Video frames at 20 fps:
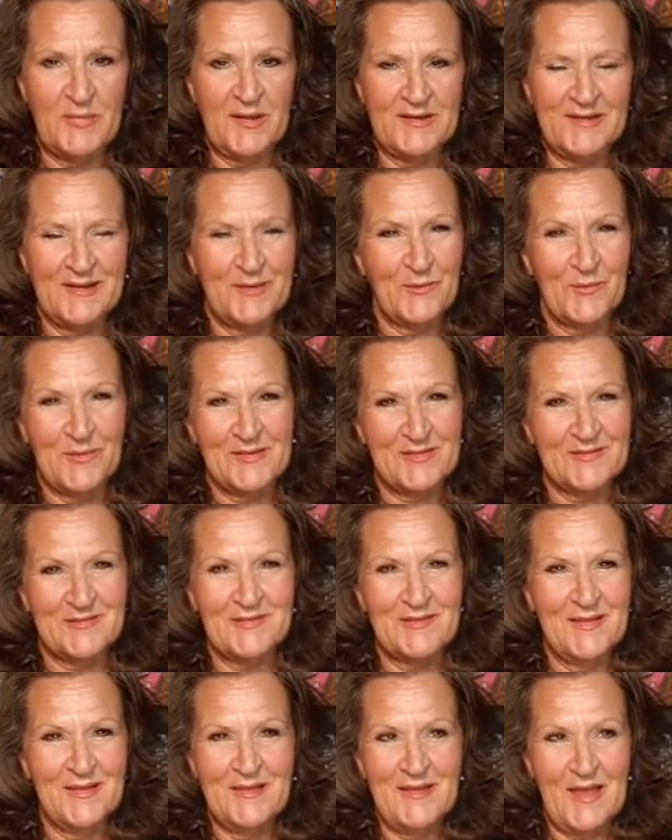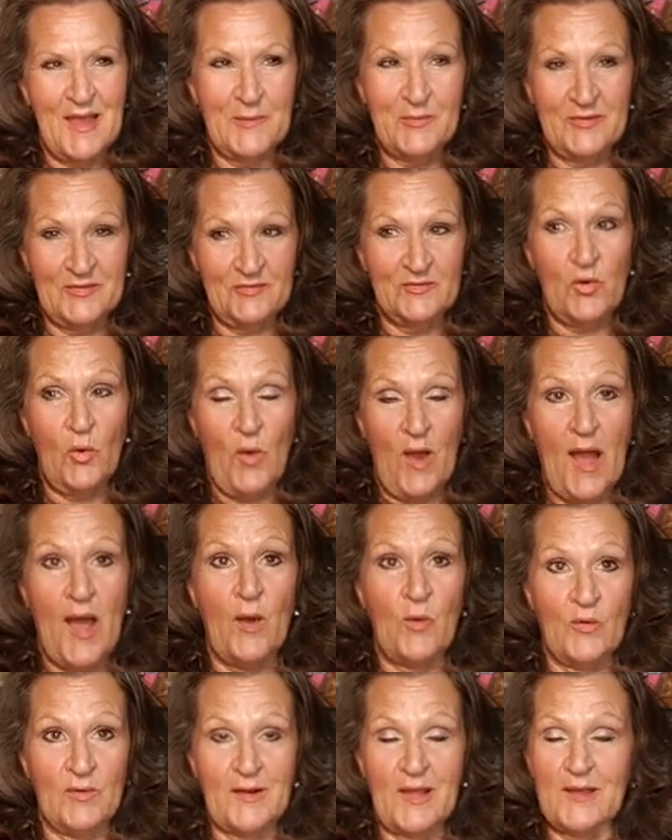but it was I was so
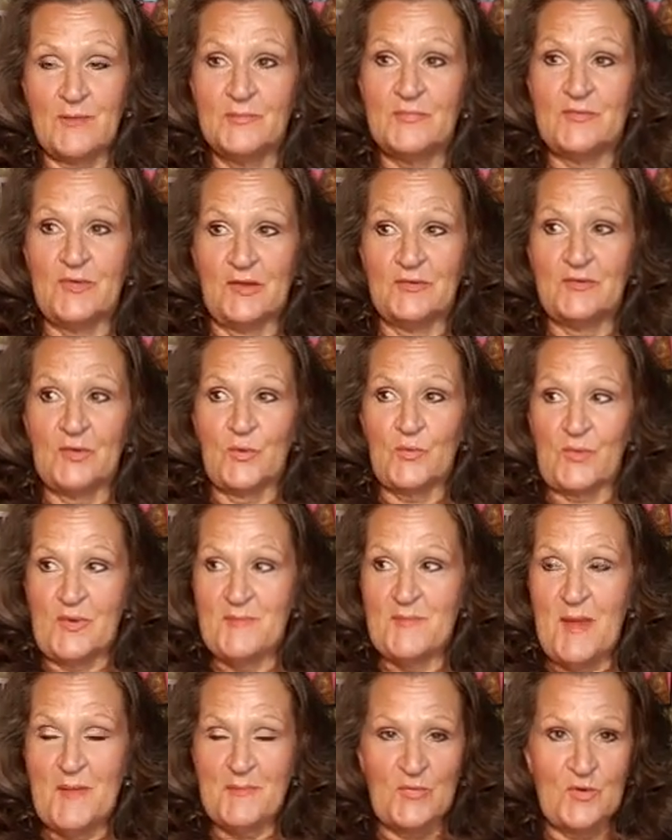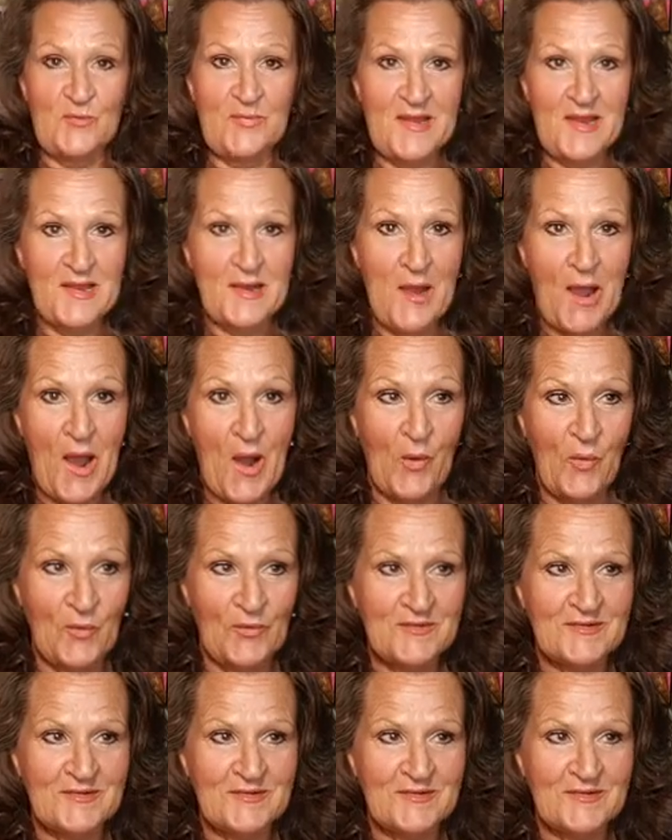out. I, I don't remember being out.